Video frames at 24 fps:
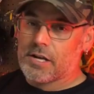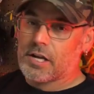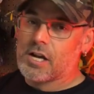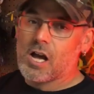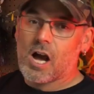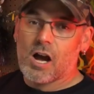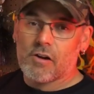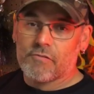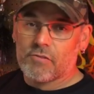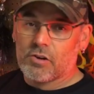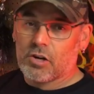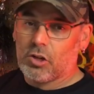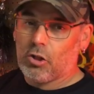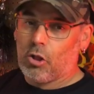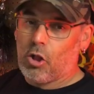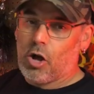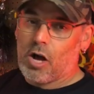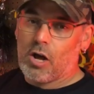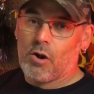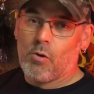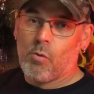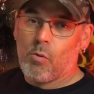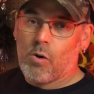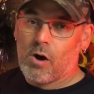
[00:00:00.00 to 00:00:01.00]
cover a
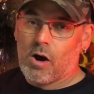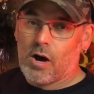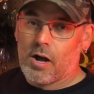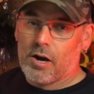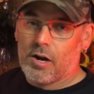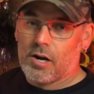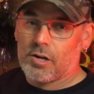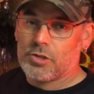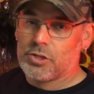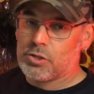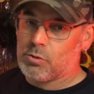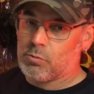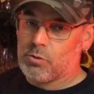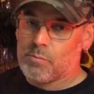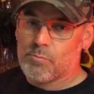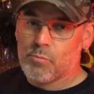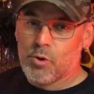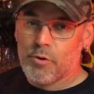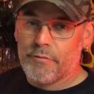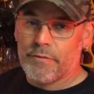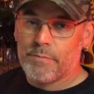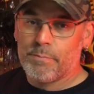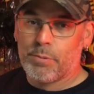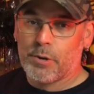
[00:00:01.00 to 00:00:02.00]
lot of water, so we're
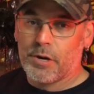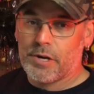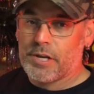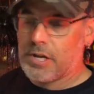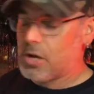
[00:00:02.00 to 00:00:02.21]
moving pretty